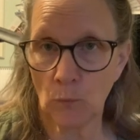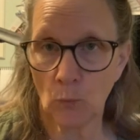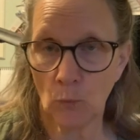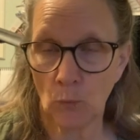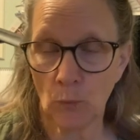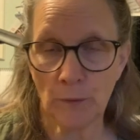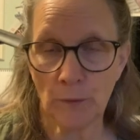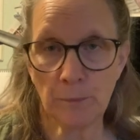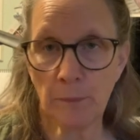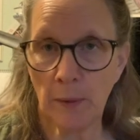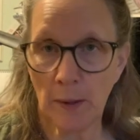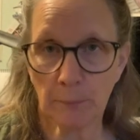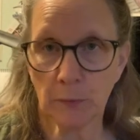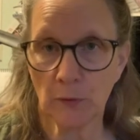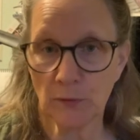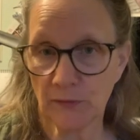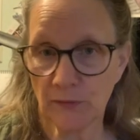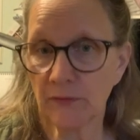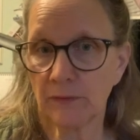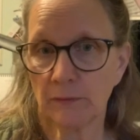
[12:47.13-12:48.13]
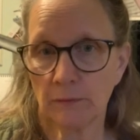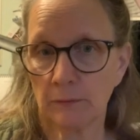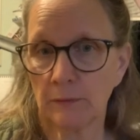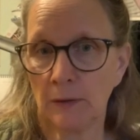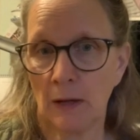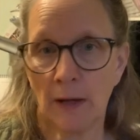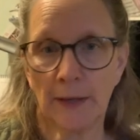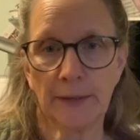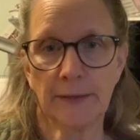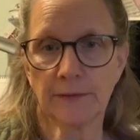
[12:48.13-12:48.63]
with peppers
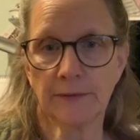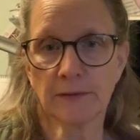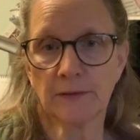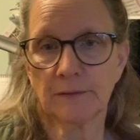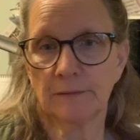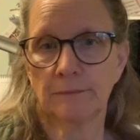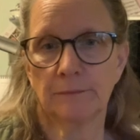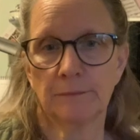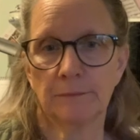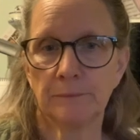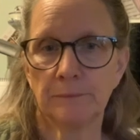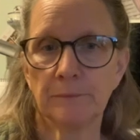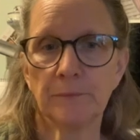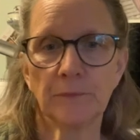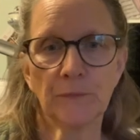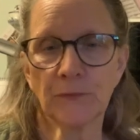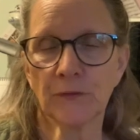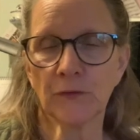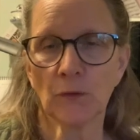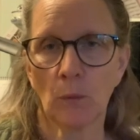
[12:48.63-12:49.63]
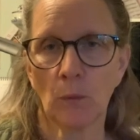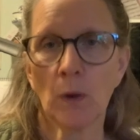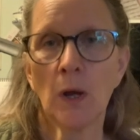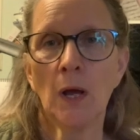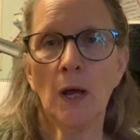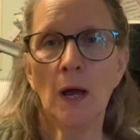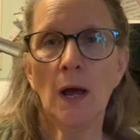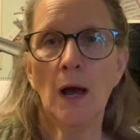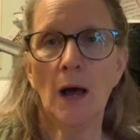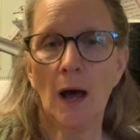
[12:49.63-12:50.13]
on it. So,
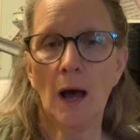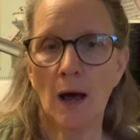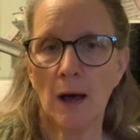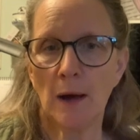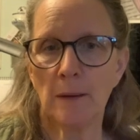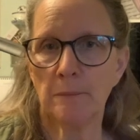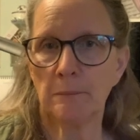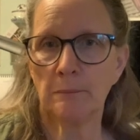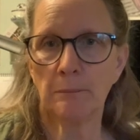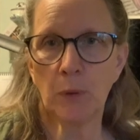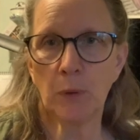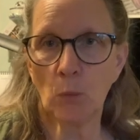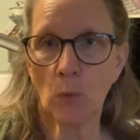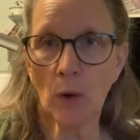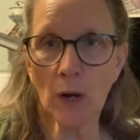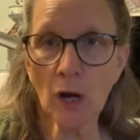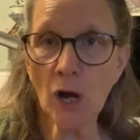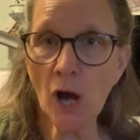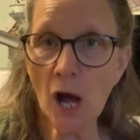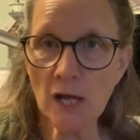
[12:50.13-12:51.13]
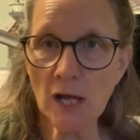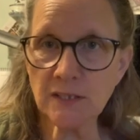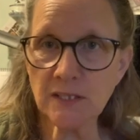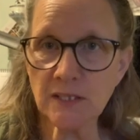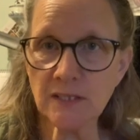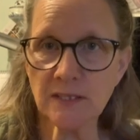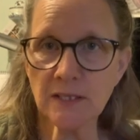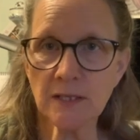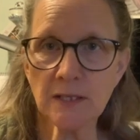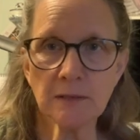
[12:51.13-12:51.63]
but what
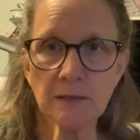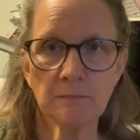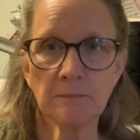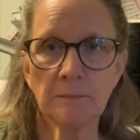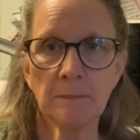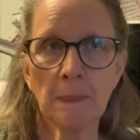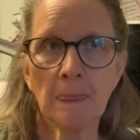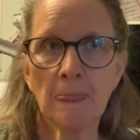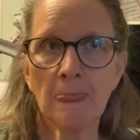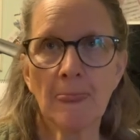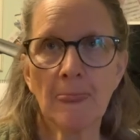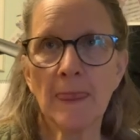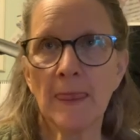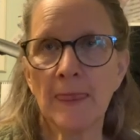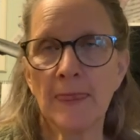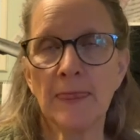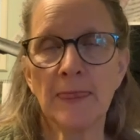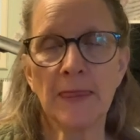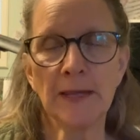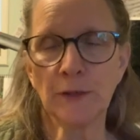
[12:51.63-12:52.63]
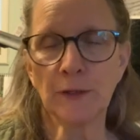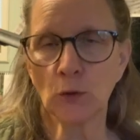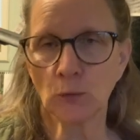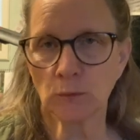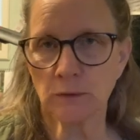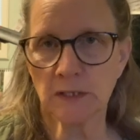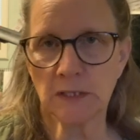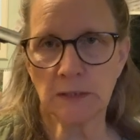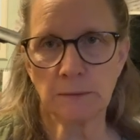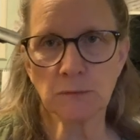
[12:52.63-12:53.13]
causes it, they
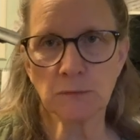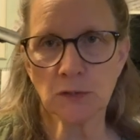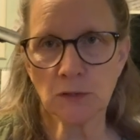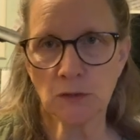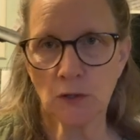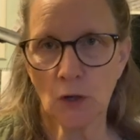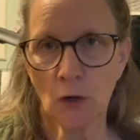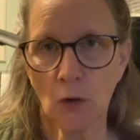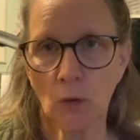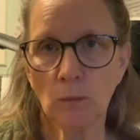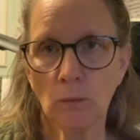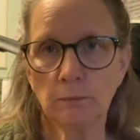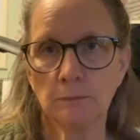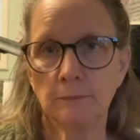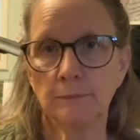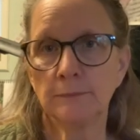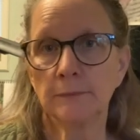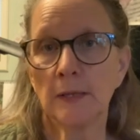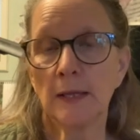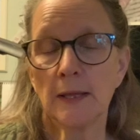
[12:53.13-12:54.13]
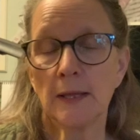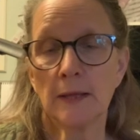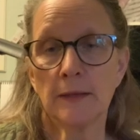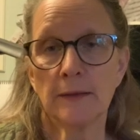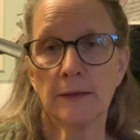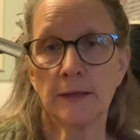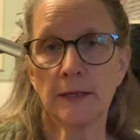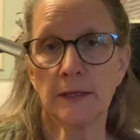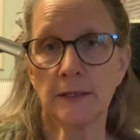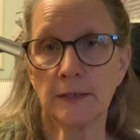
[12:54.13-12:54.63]
don't seem to know.
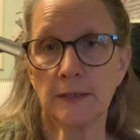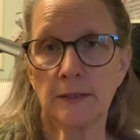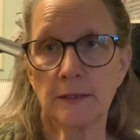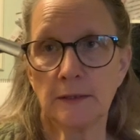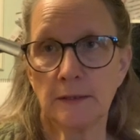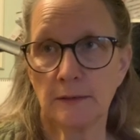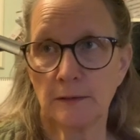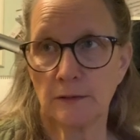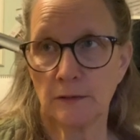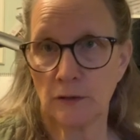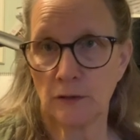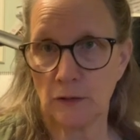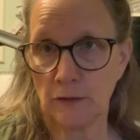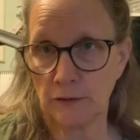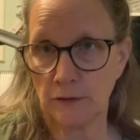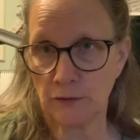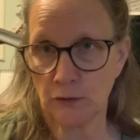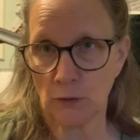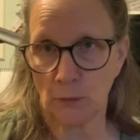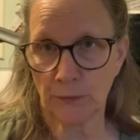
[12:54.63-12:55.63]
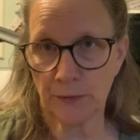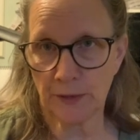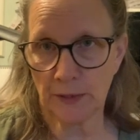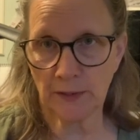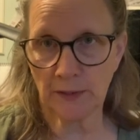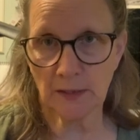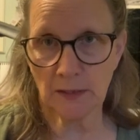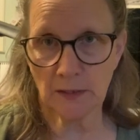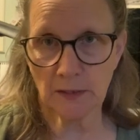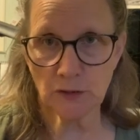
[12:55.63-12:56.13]
They don't
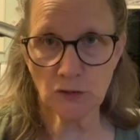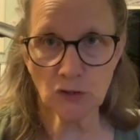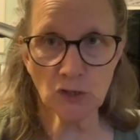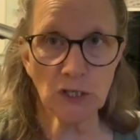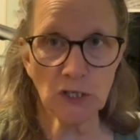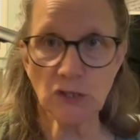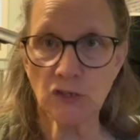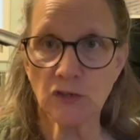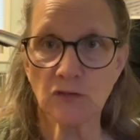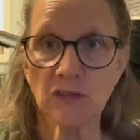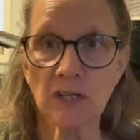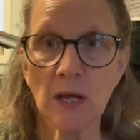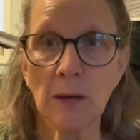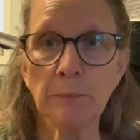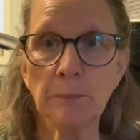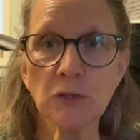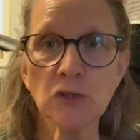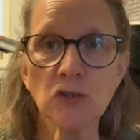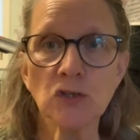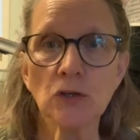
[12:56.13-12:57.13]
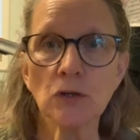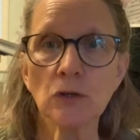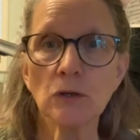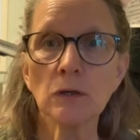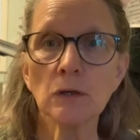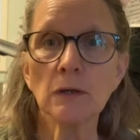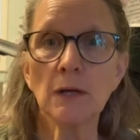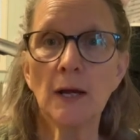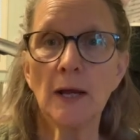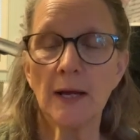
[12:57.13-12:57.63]
think a change of
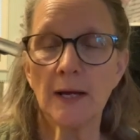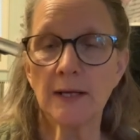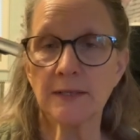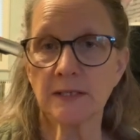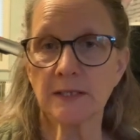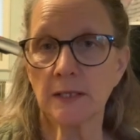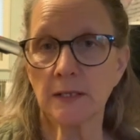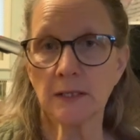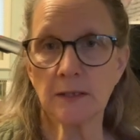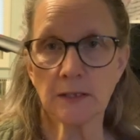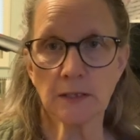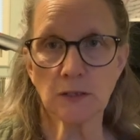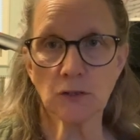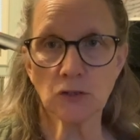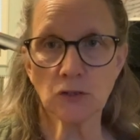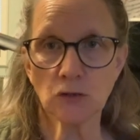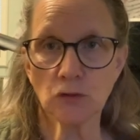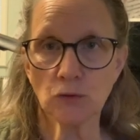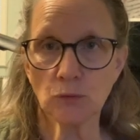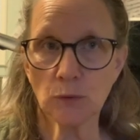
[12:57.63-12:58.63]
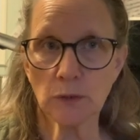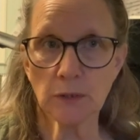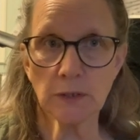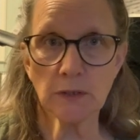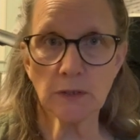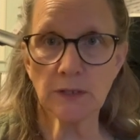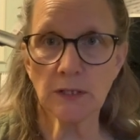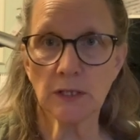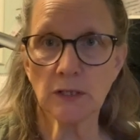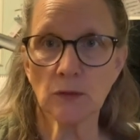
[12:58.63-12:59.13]
temperature has anything to do with
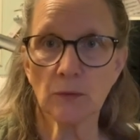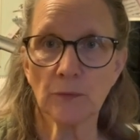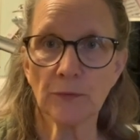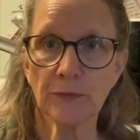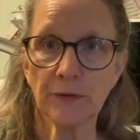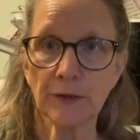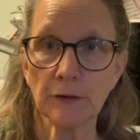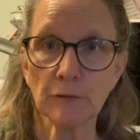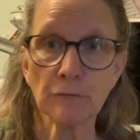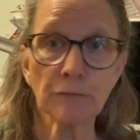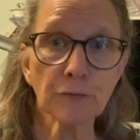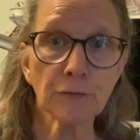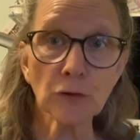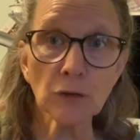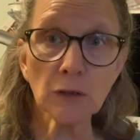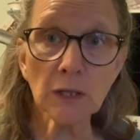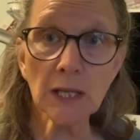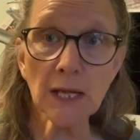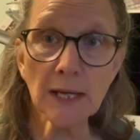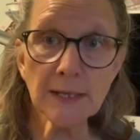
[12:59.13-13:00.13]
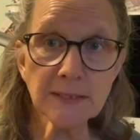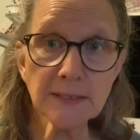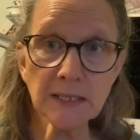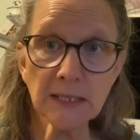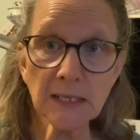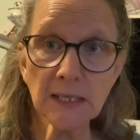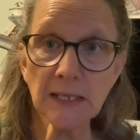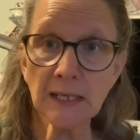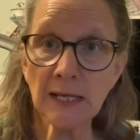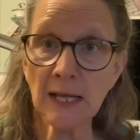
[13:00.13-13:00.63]
it. They don't think fertilizing
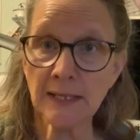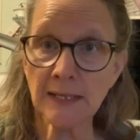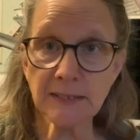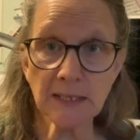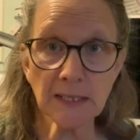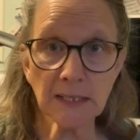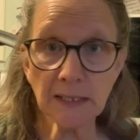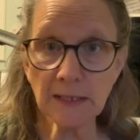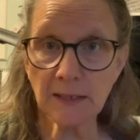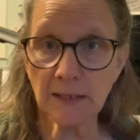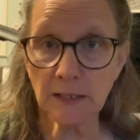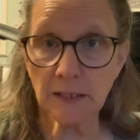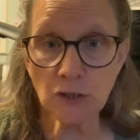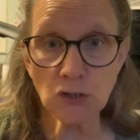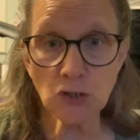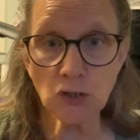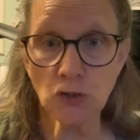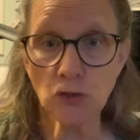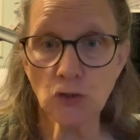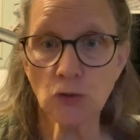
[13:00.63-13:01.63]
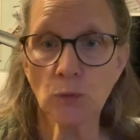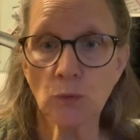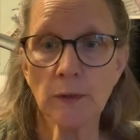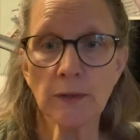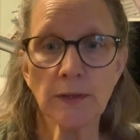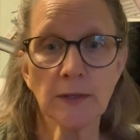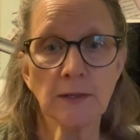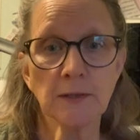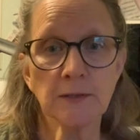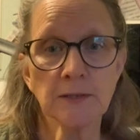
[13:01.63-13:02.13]
it has anything to do with
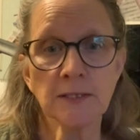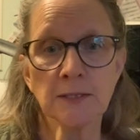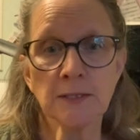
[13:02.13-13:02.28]
it.